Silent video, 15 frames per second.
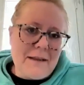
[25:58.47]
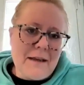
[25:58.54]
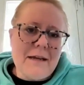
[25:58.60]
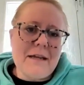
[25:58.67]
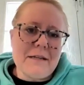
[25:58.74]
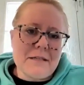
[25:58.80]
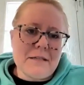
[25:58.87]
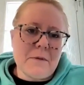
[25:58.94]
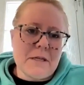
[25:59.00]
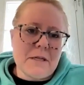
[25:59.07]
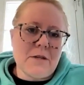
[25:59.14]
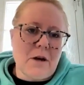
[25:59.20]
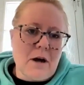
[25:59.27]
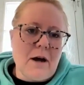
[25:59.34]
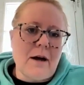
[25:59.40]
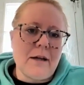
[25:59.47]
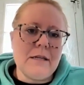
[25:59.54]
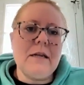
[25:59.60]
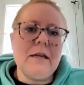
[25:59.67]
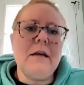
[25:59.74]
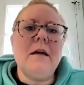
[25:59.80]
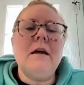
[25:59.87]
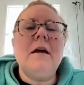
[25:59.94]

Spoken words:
They need to be taught.